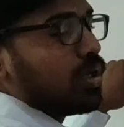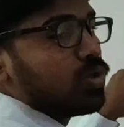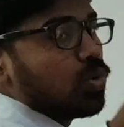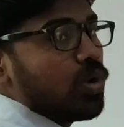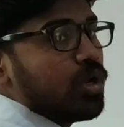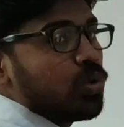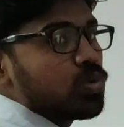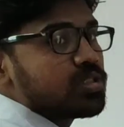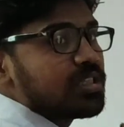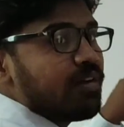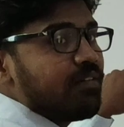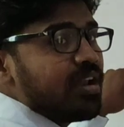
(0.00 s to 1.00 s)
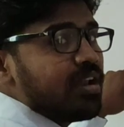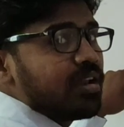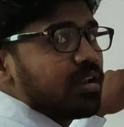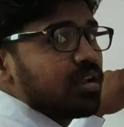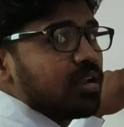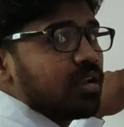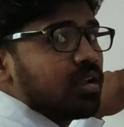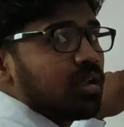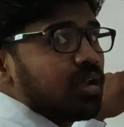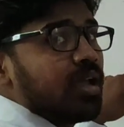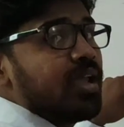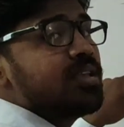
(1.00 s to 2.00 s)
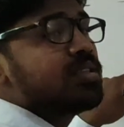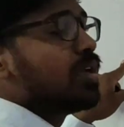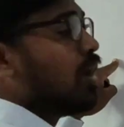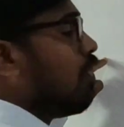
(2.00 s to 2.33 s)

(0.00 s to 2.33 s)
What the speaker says: 2 into 7 is